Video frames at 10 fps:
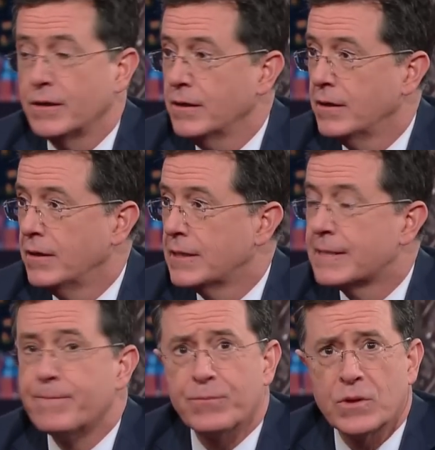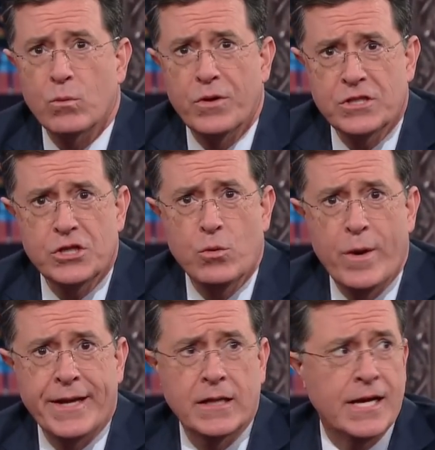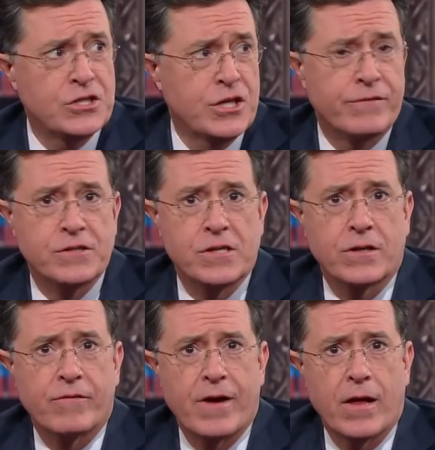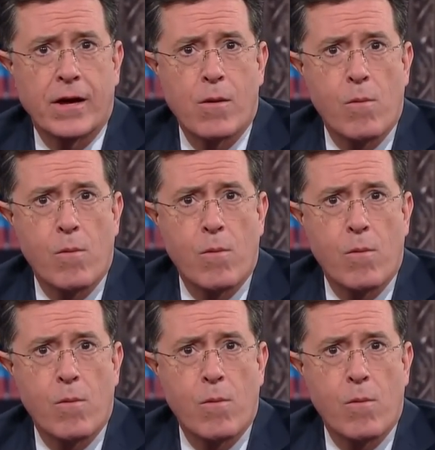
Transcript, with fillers: Let's clip it up. Clip dog style. This is you winning last year for Silicon Valley.